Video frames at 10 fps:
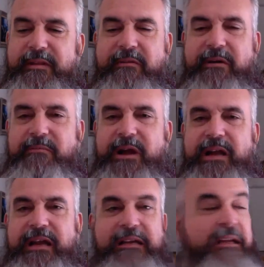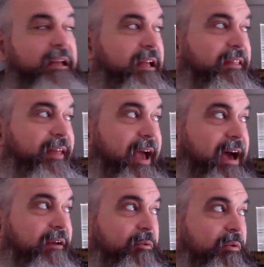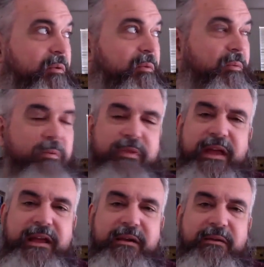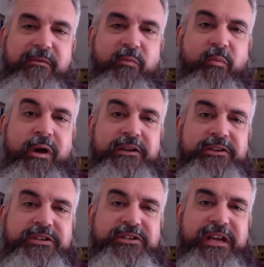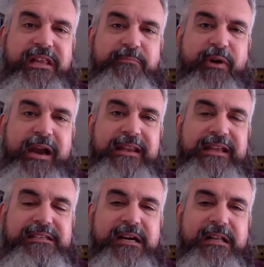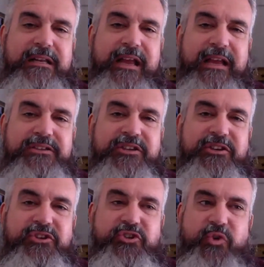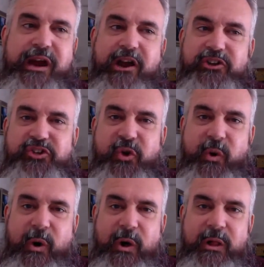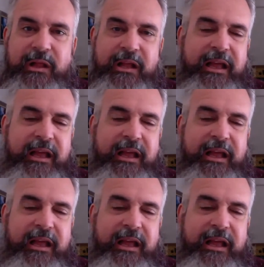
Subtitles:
How ironic that they want us to celebrate these holidays to destroy our soul,